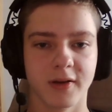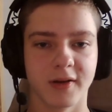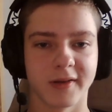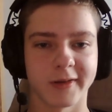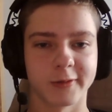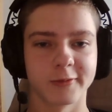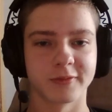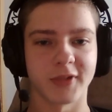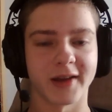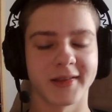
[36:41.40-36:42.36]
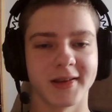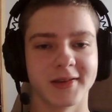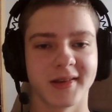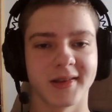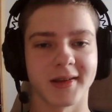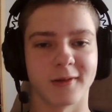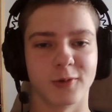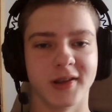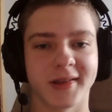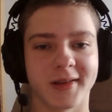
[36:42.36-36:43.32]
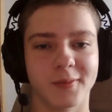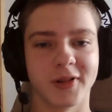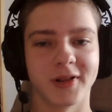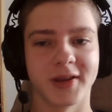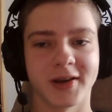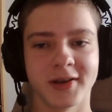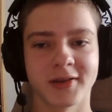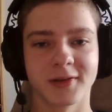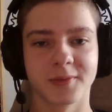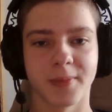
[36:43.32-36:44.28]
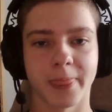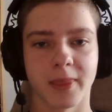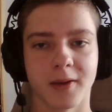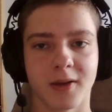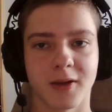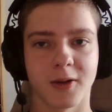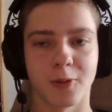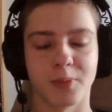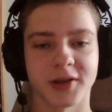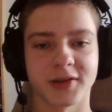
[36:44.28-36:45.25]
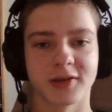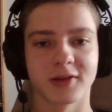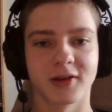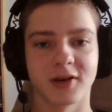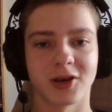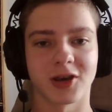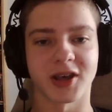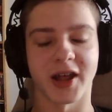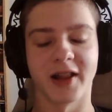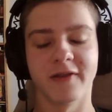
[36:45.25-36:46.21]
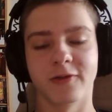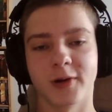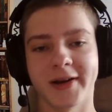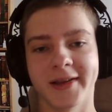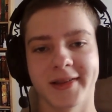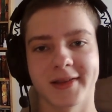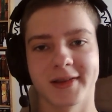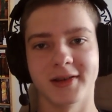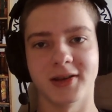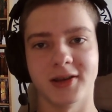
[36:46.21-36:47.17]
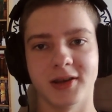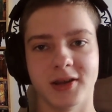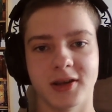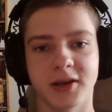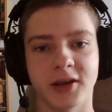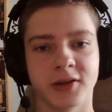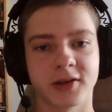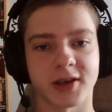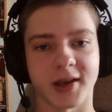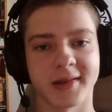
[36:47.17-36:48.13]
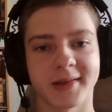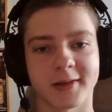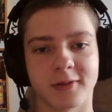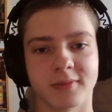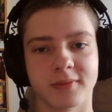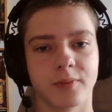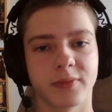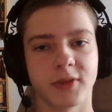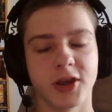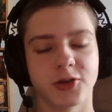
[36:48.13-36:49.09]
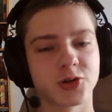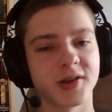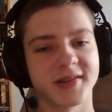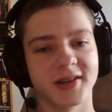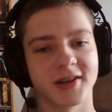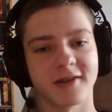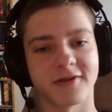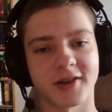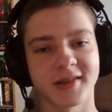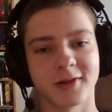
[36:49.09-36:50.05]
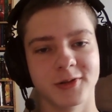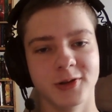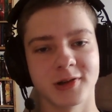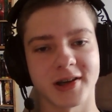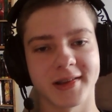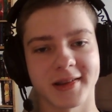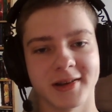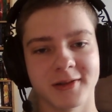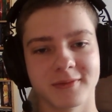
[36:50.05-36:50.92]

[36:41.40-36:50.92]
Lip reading: So I'd say this is a really simple diet, but health-wise, it has some interesting effects on you, I'd say.